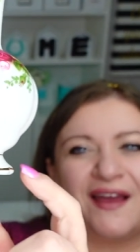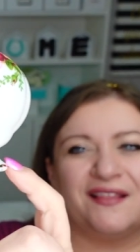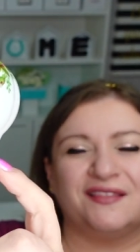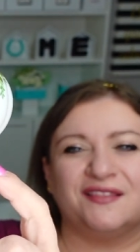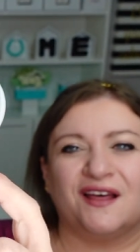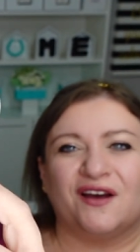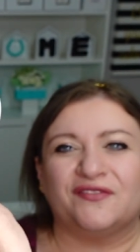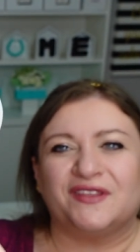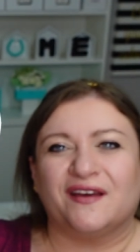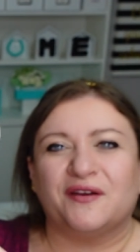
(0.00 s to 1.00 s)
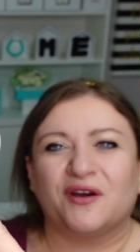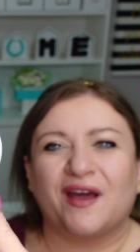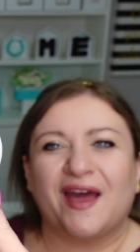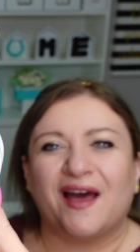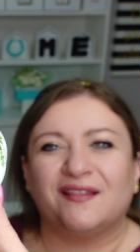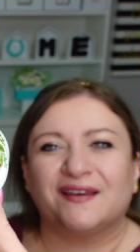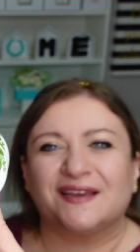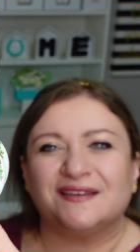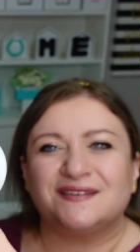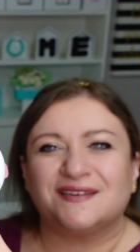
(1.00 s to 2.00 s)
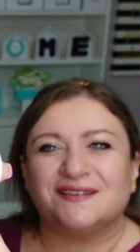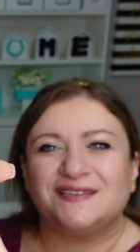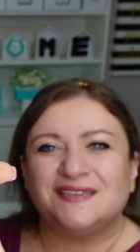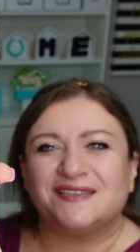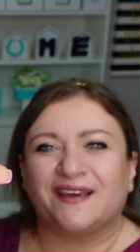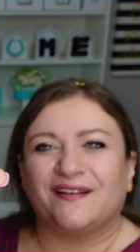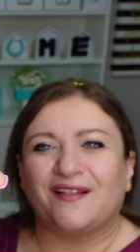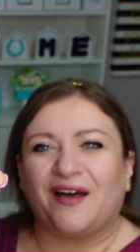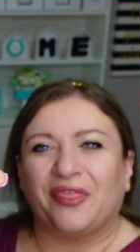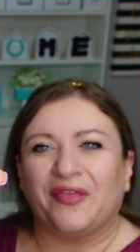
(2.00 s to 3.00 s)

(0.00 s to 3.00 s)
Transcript: I love the elegant detail on